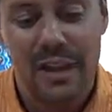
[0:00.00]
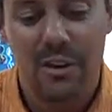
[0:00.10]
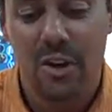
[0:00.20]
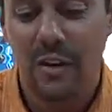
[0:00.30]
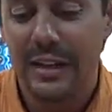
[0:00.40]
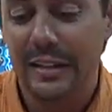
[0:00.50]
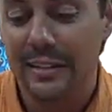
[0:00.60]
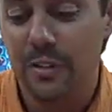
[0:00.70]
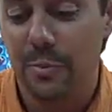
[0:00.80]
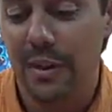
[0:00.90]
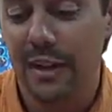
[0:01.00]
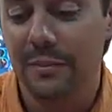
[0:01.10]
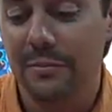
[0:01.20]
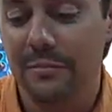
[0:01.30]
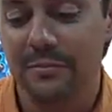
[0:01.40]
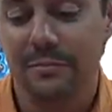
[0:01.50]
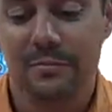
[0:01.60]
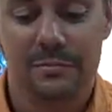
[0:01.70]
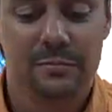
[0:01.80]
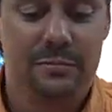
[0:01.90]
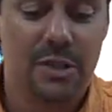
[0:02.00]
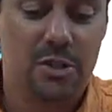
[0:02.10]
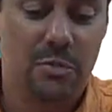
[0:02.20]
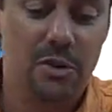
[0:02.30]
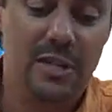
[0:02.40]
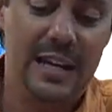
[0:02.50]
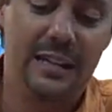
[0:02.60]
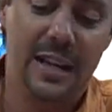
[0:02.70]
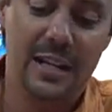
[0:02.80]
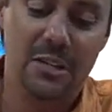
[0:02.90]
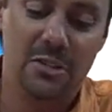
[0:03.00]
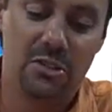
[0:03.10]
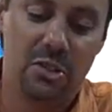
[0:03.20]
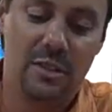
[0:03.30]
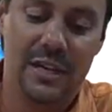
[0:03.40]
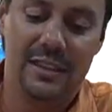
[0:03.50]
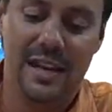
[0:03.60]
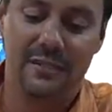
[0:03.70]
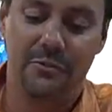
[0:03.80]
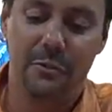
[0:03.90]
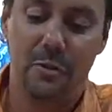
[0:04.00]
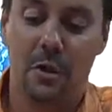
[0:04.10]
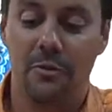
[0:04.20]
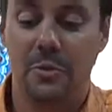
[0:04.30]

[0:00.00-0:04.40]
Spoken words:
Outgoing click spring. As you rotate line, you're just going like that, going